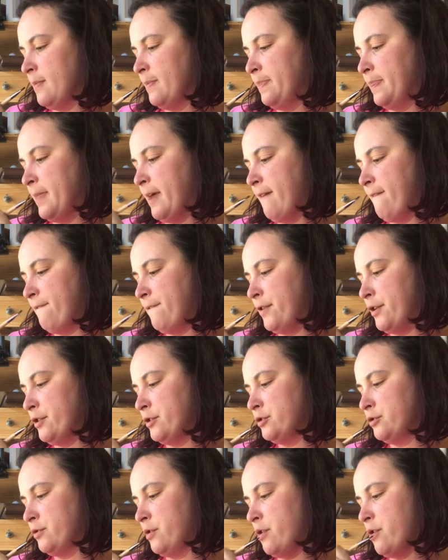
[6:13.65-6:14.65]
That
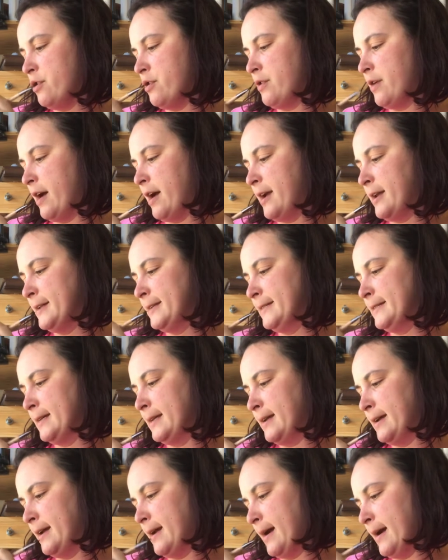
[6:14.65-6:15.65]
first row, you kind of set a
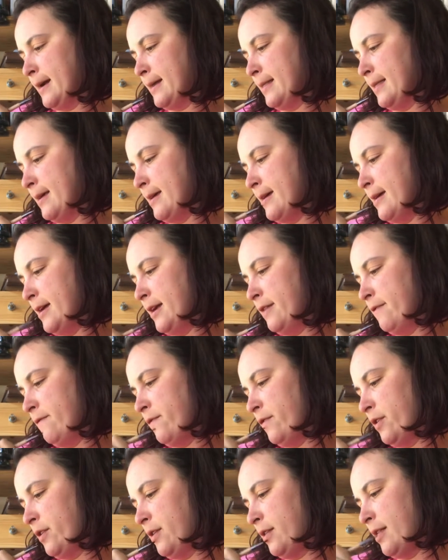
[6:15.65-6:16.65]
guideline
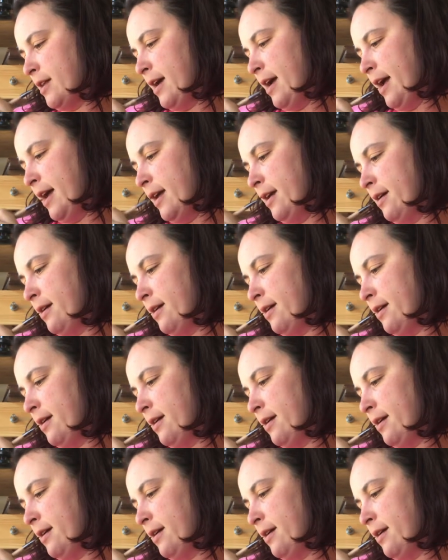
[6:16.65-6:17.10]
for like